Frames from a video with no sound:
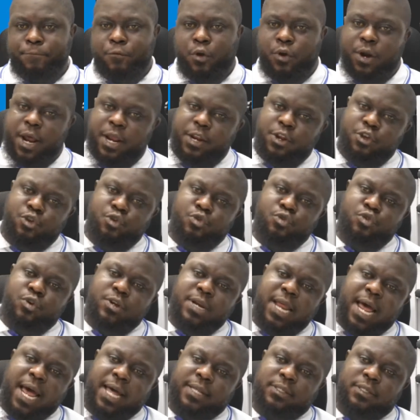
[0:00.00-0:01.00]
Already you know
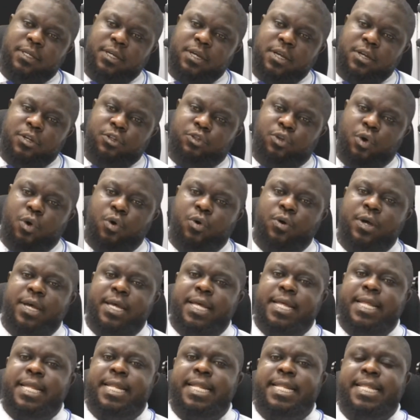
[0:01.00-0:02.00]
that.
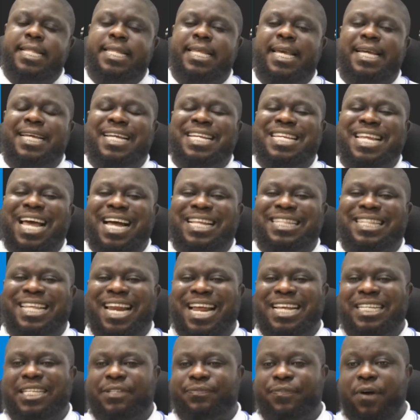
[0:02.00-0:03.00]
So the, their
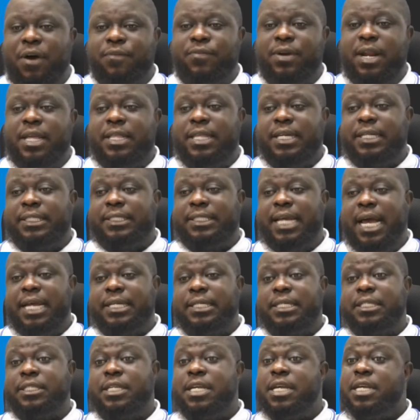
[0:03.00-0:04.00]
transfer of electric
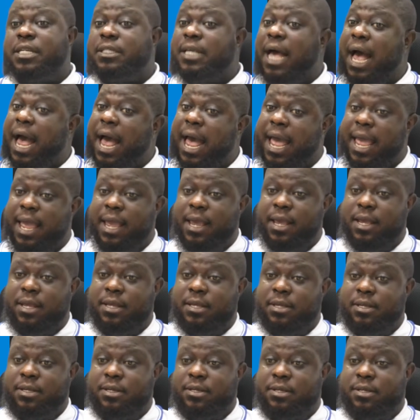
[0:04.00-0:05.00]
charges is high.
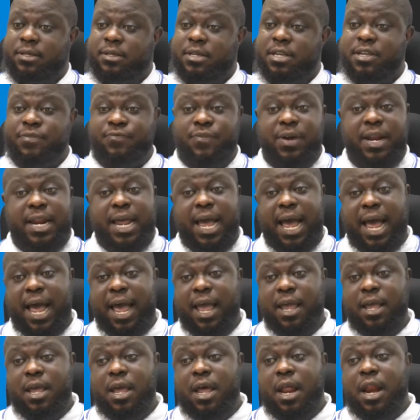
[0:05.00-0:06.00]
It's very
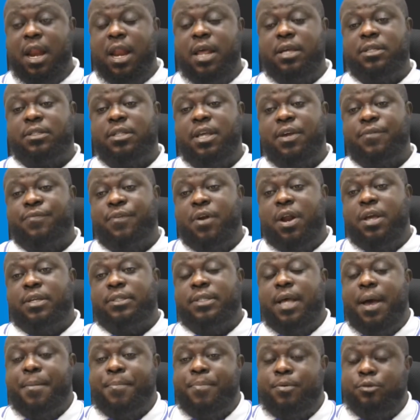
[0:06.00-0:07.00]
high. Let's take, for
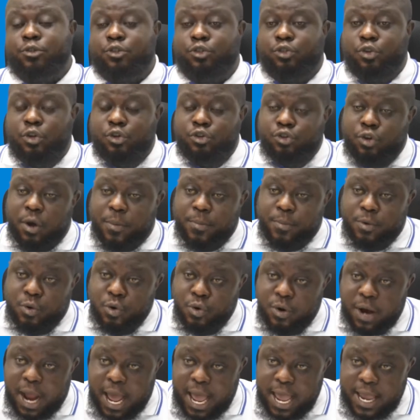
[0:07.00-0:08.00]
example, sodium
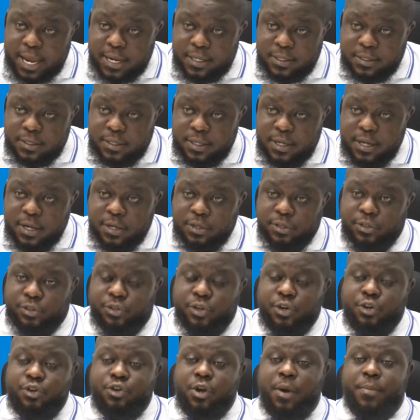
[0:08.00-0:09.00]
chloride.
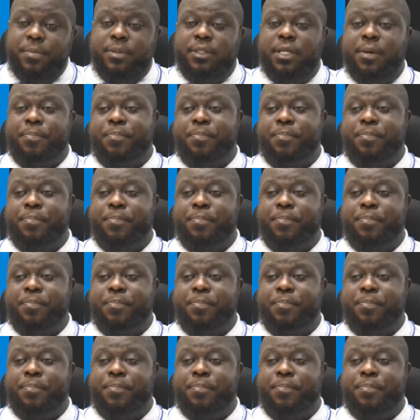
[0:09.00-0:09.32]
Sodium is